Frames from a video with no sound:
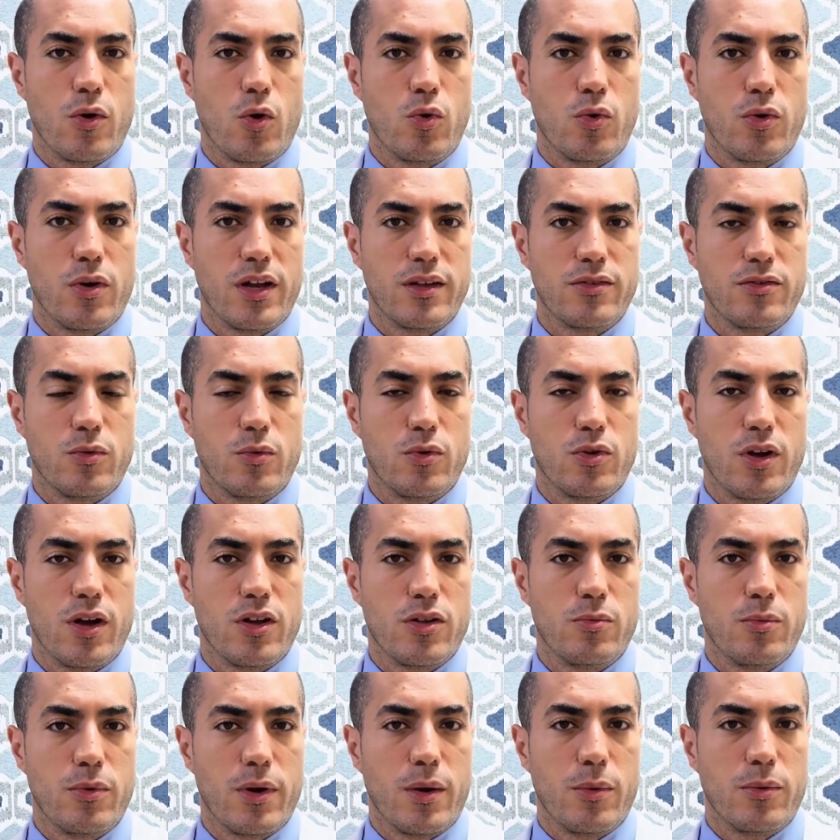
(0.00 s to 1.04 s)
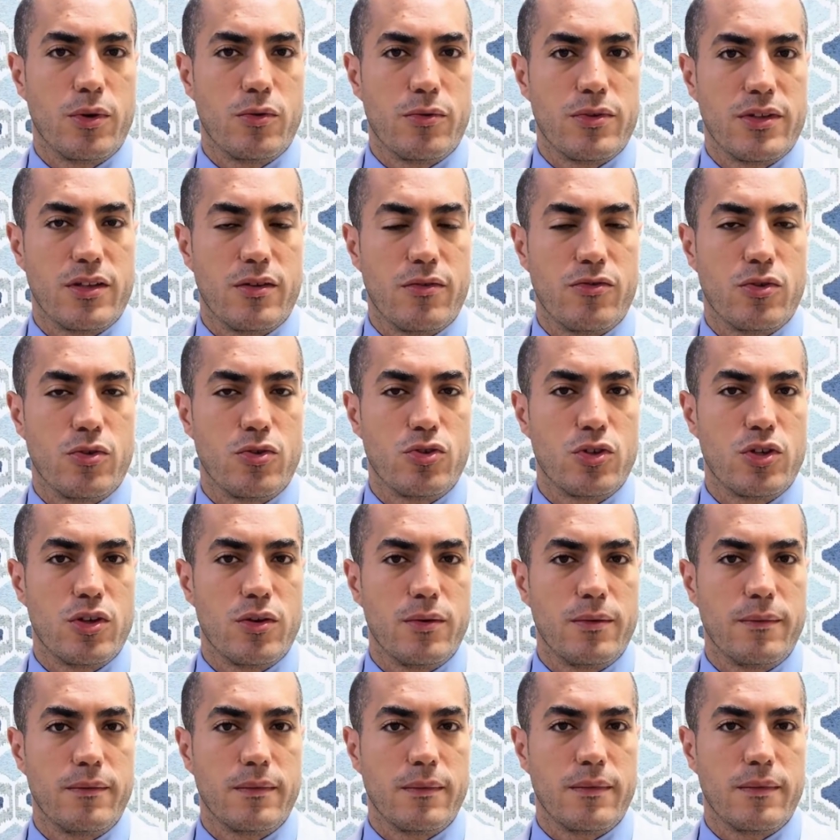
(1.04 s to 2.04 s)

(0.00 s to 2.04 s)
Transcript: or if it will cause problems in the future?